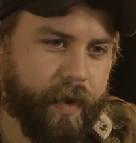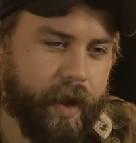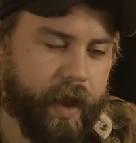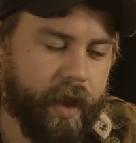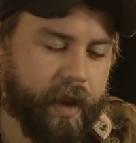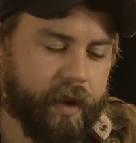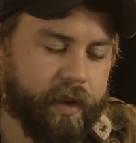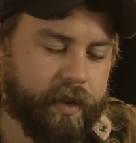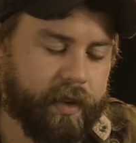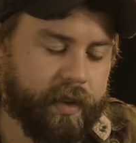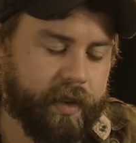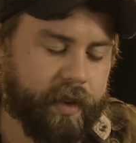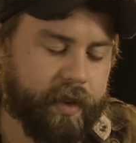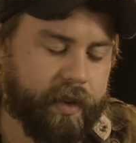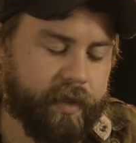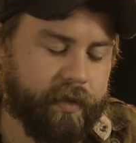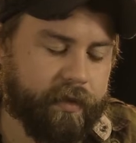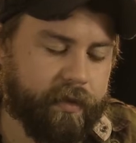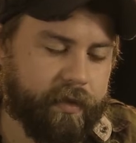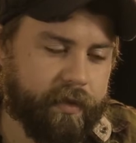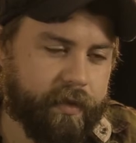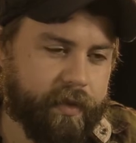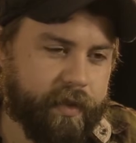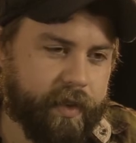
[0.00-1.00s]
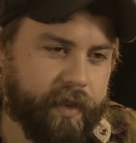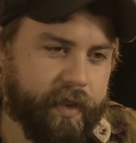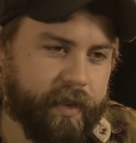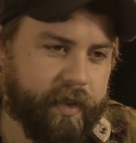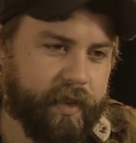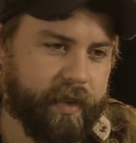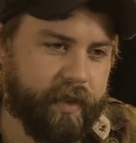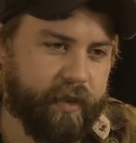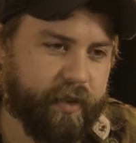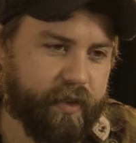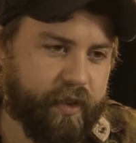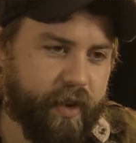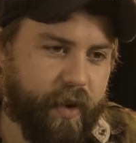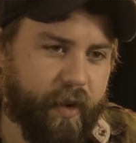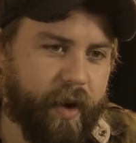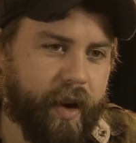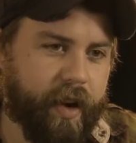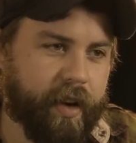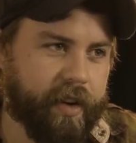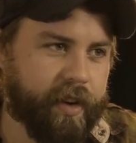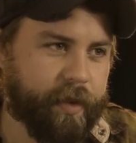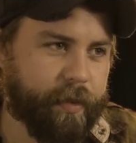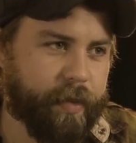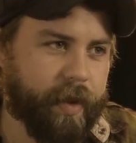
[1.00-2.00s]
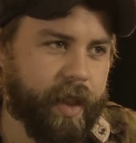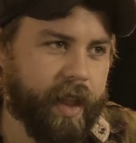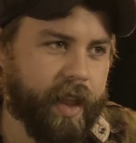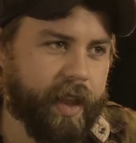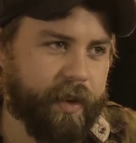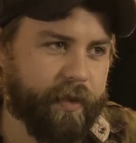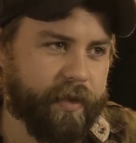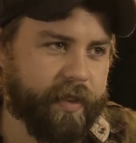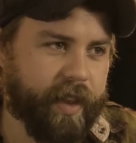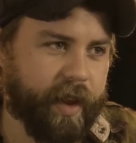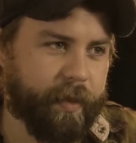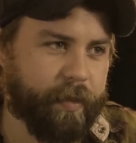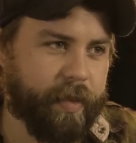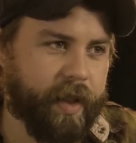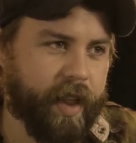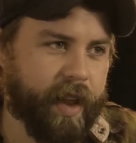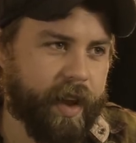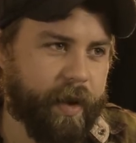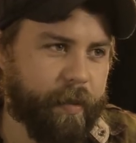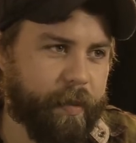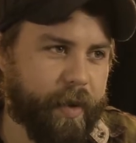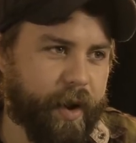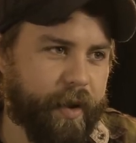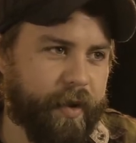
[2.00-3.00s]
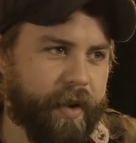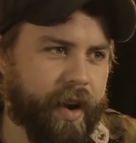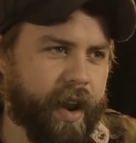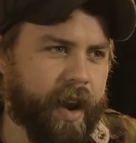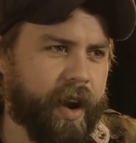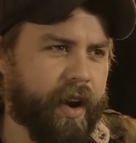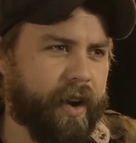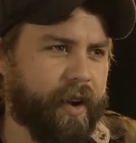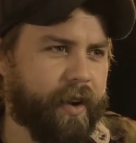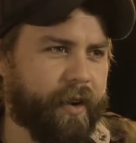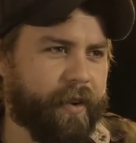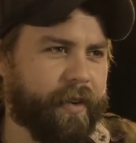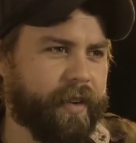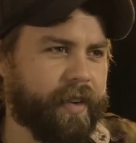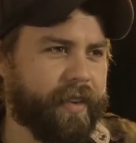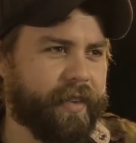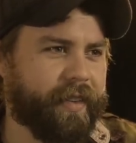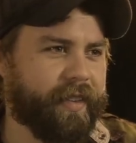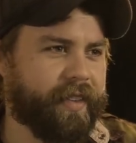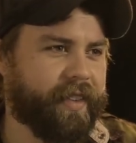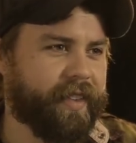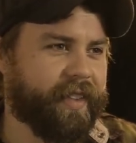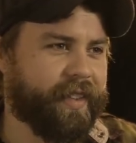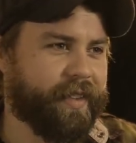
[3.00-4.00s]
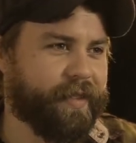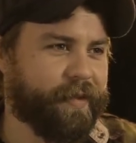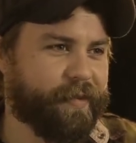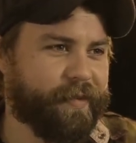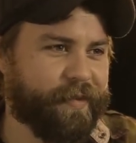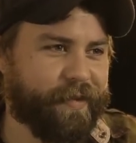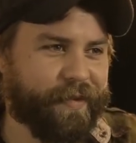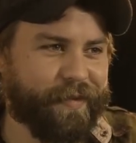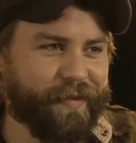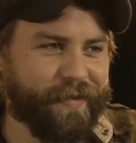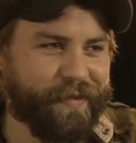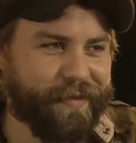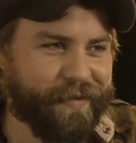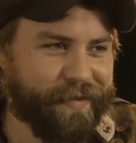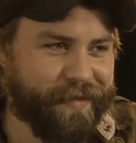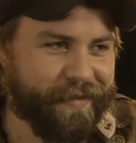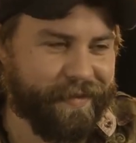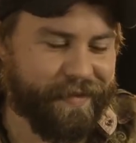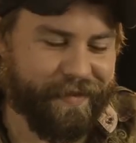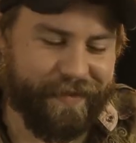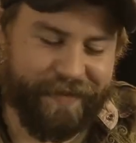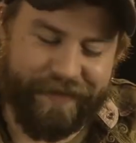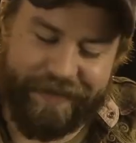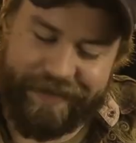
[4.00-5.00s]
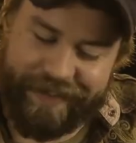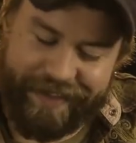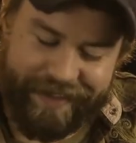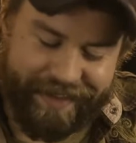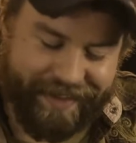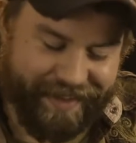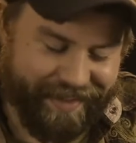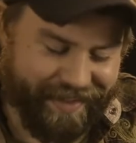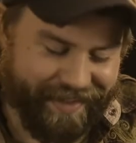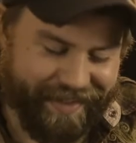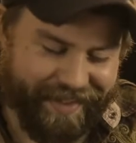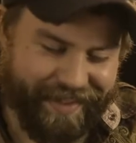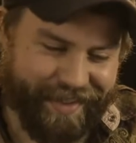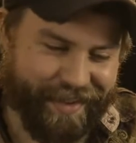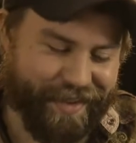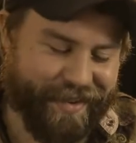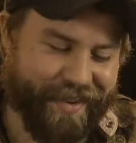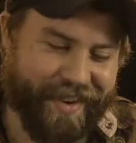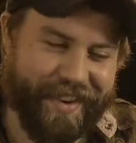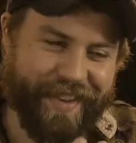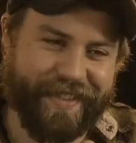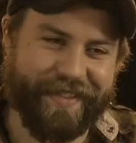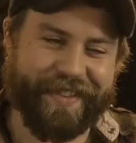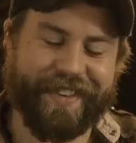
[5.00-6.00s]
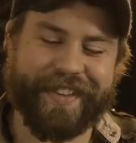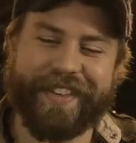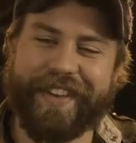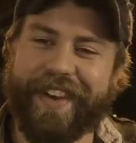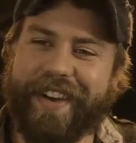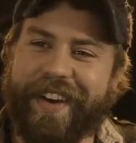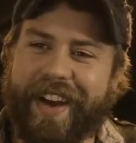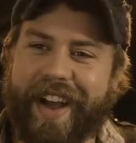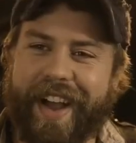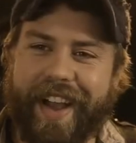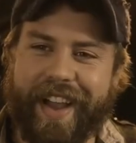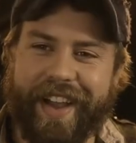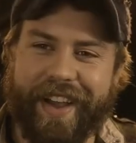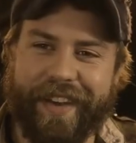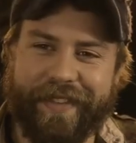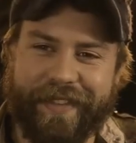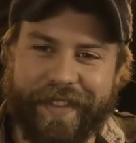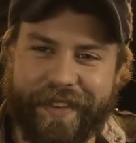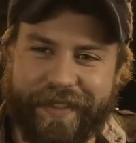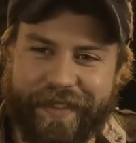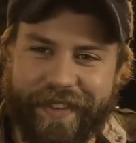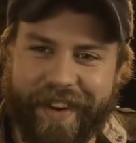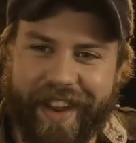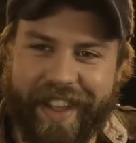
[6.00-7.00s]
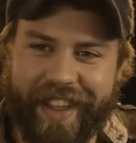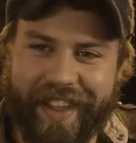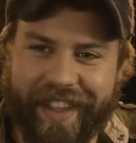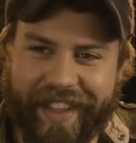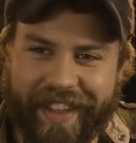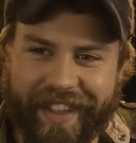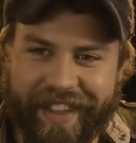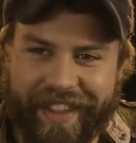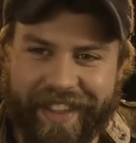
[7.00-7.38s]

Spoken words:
and so hard to play. It was like playing a bow and arrow. The strings were so high off the fret.